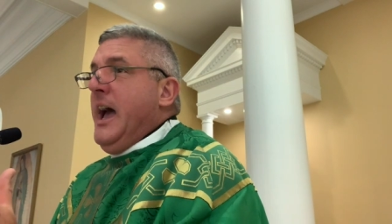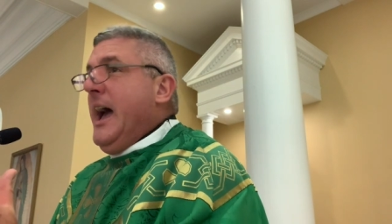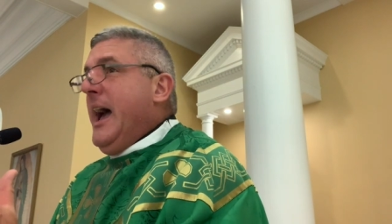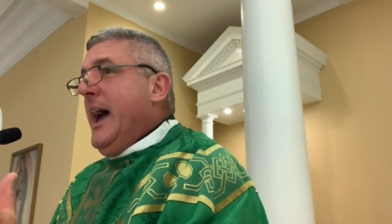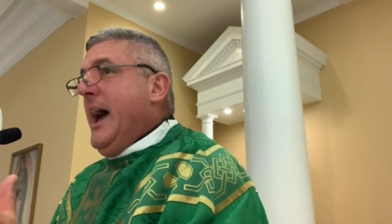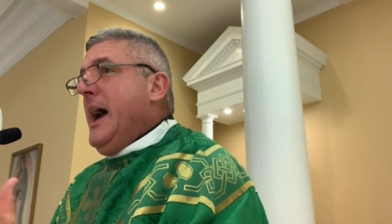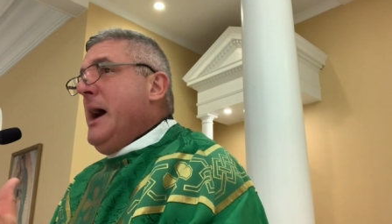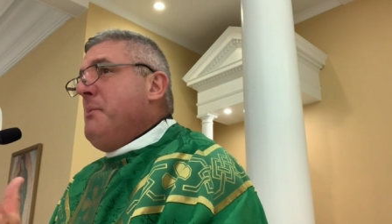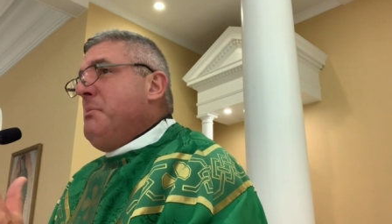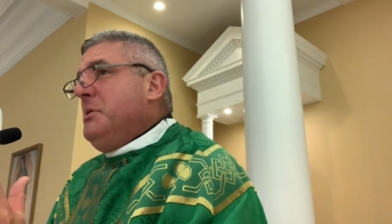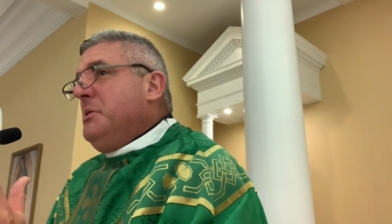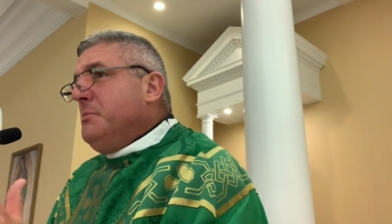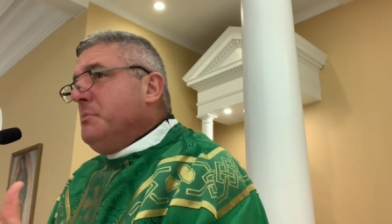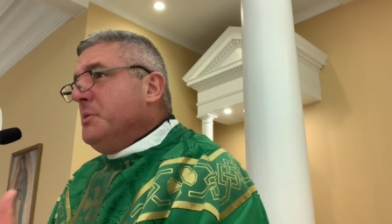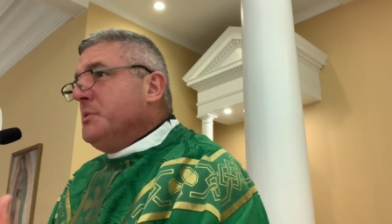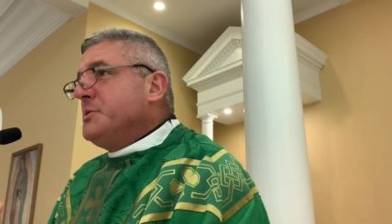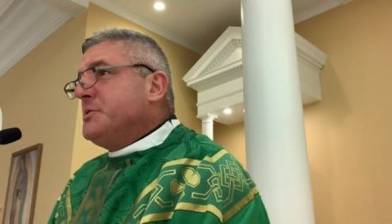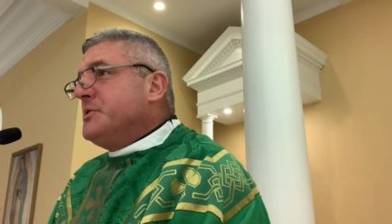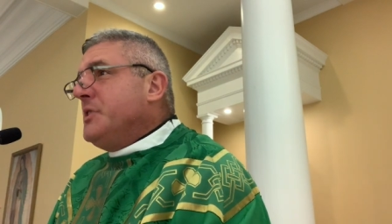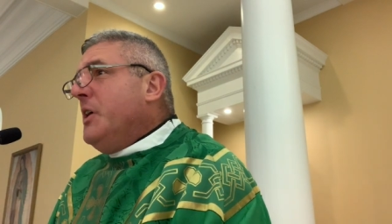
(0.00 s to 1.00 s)

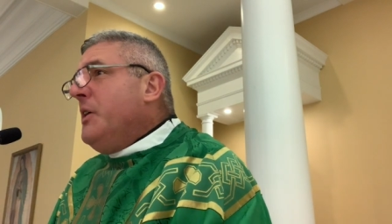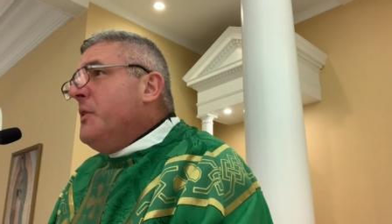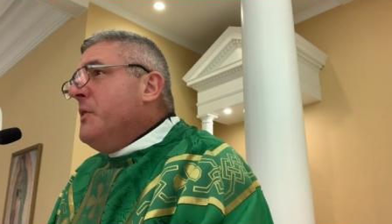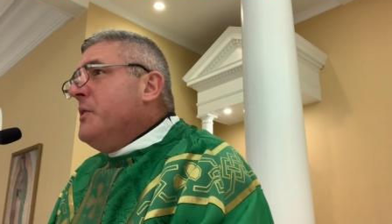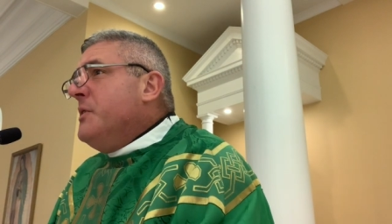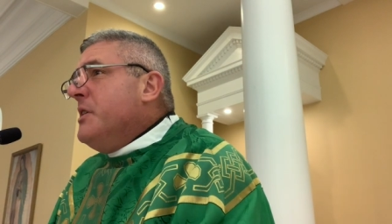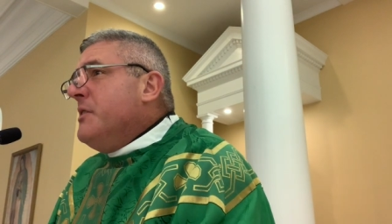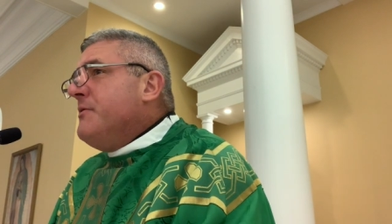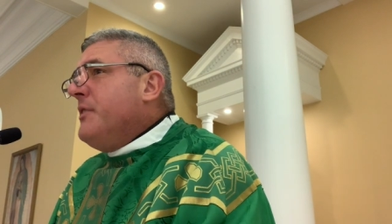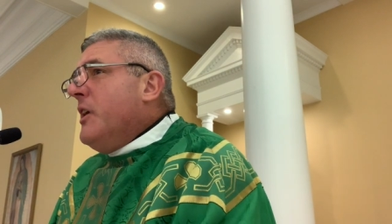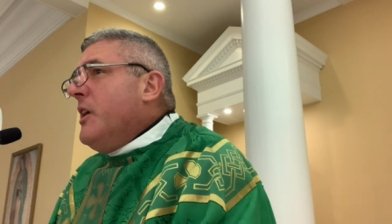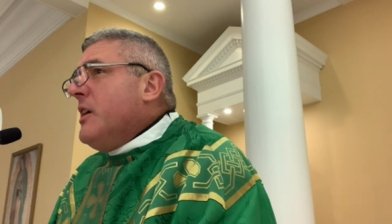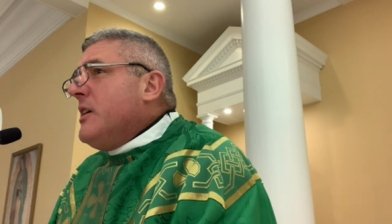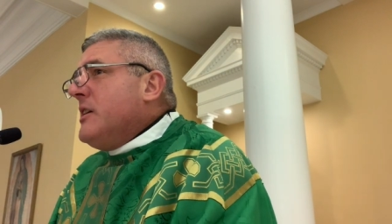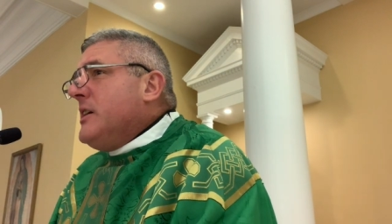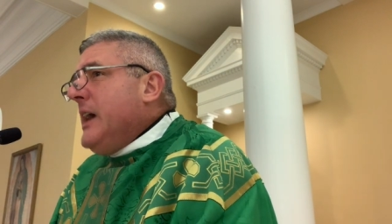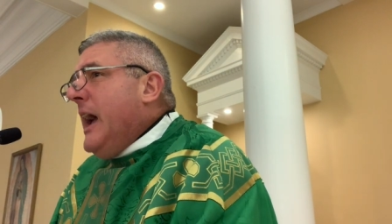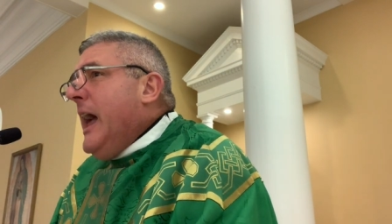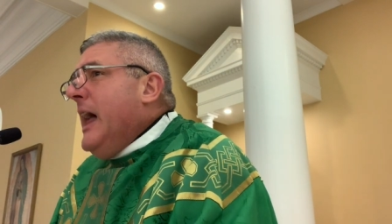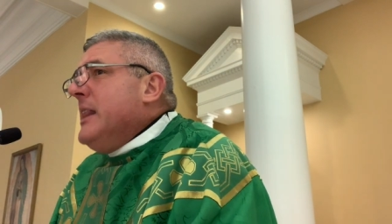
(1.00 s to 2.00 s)
habitable zone of
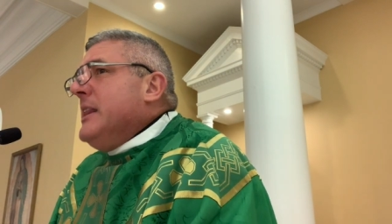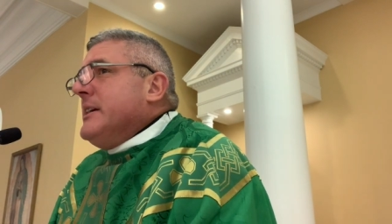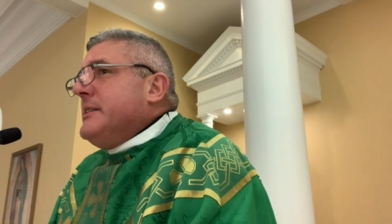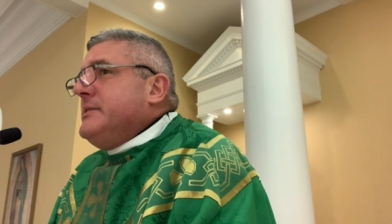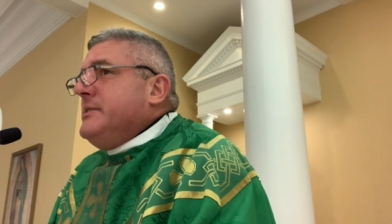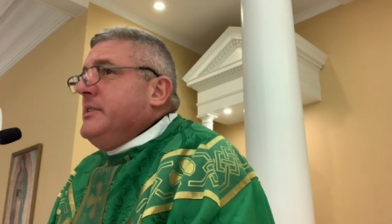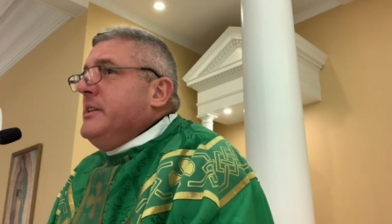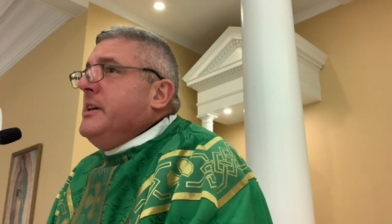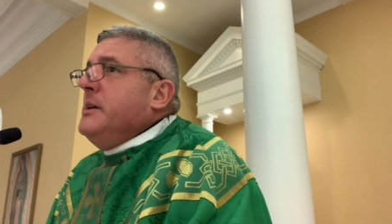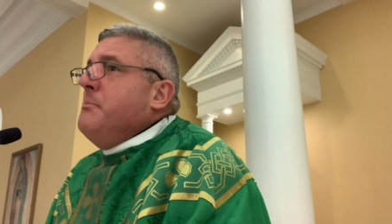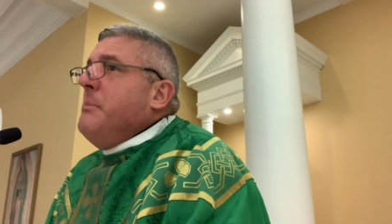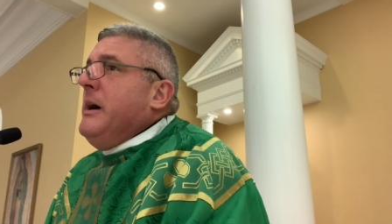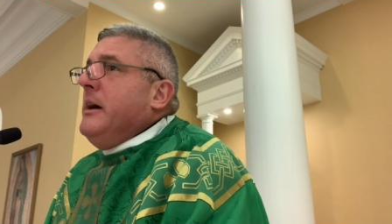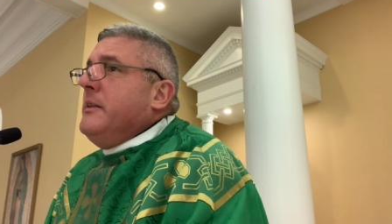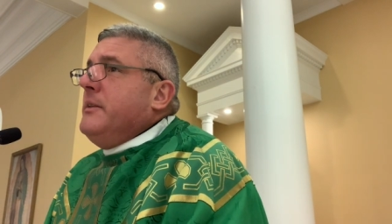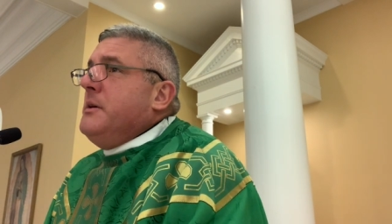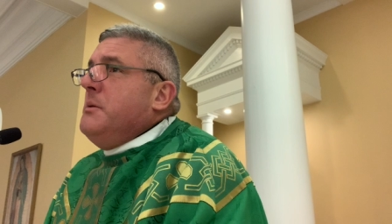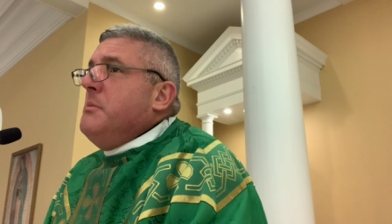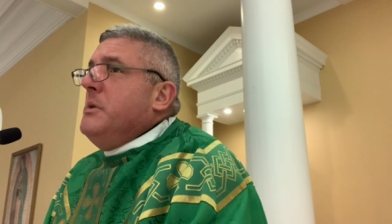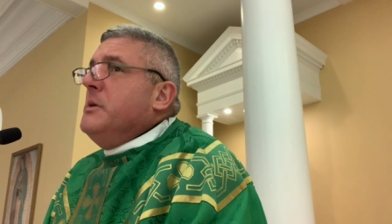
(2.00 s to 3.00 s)
our galaxy,
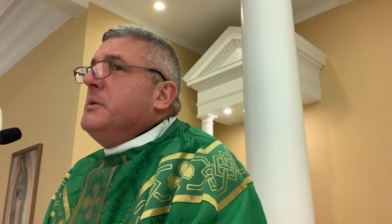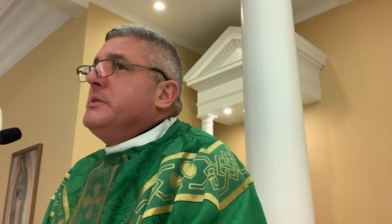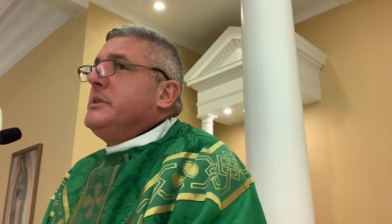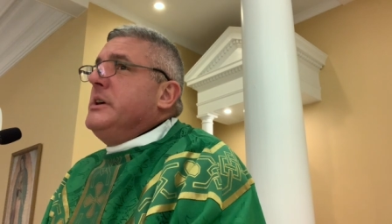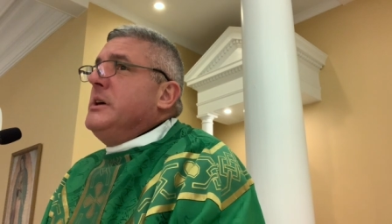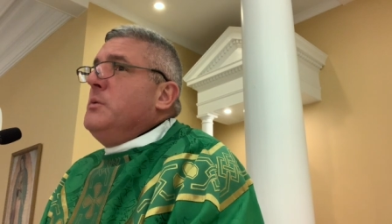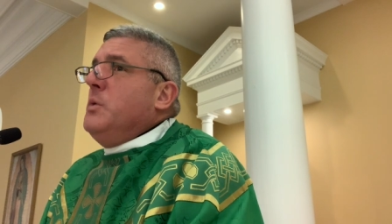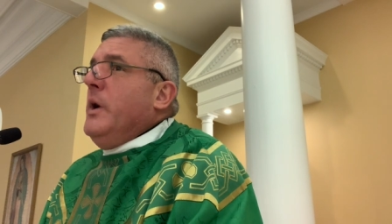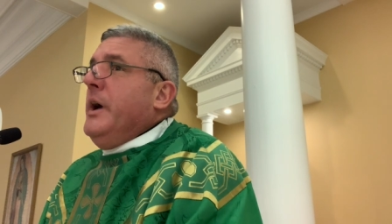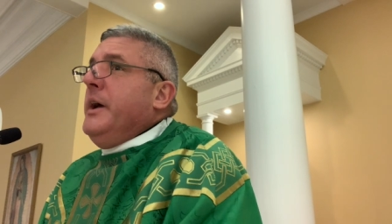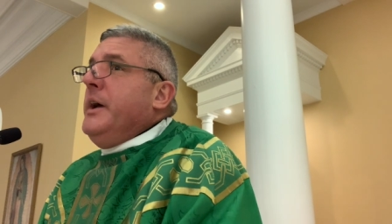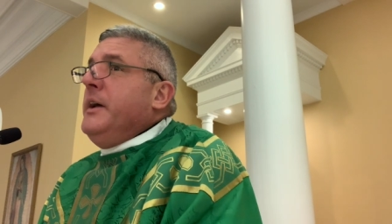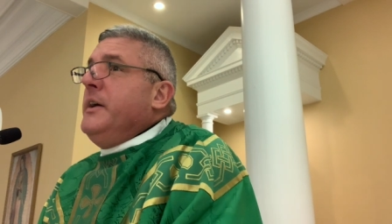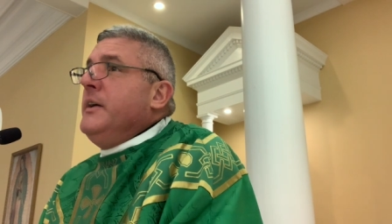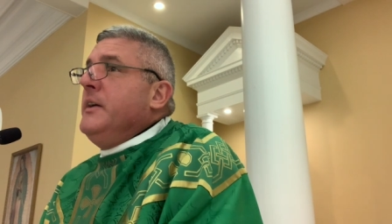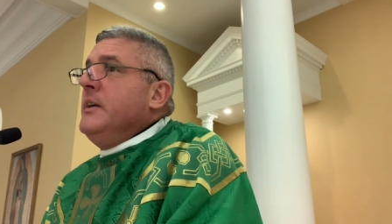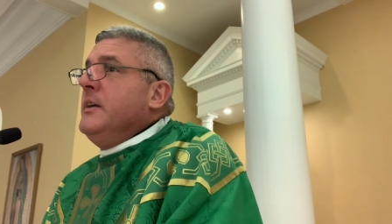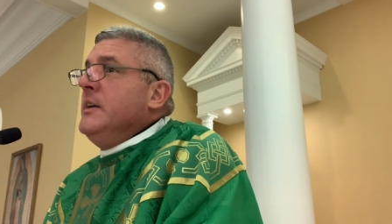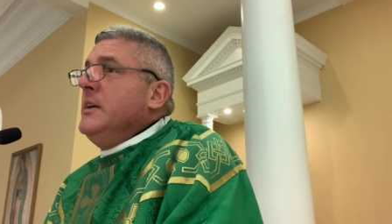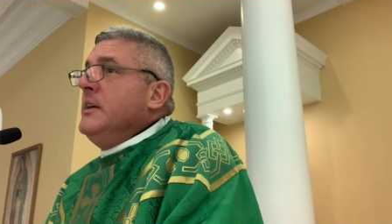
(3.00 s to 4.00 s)
the Milky
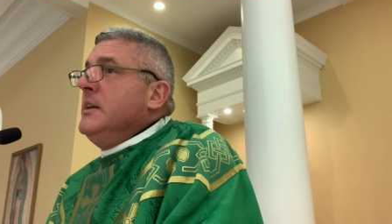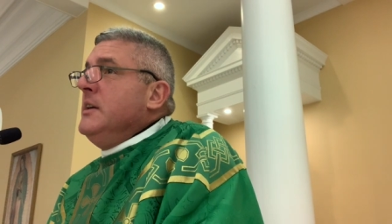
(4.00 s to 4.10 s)
Way